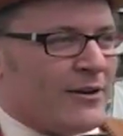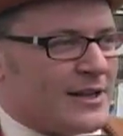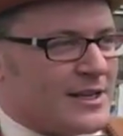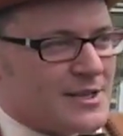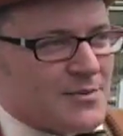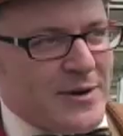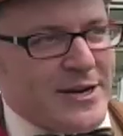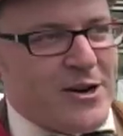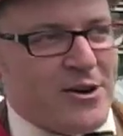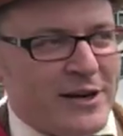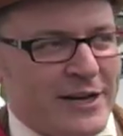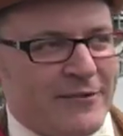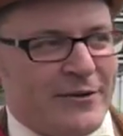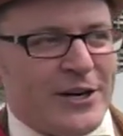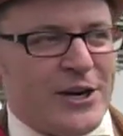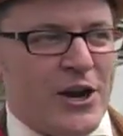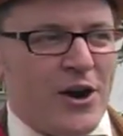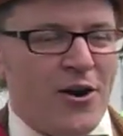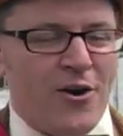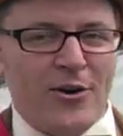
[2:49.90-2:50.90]
us. We don't even
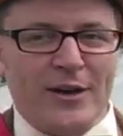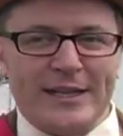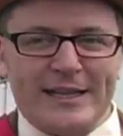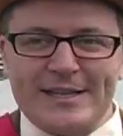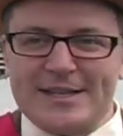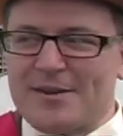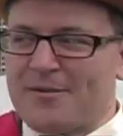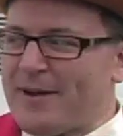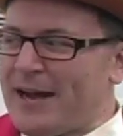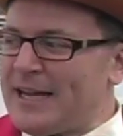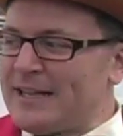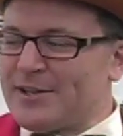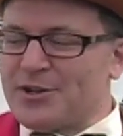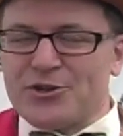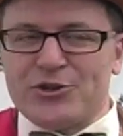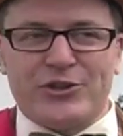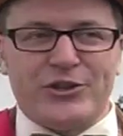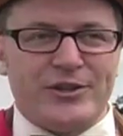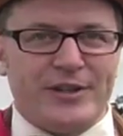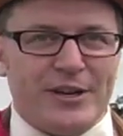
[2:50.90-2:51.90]
know this event.
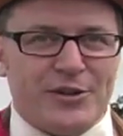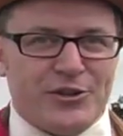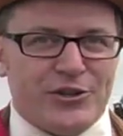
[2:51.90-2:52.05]
There's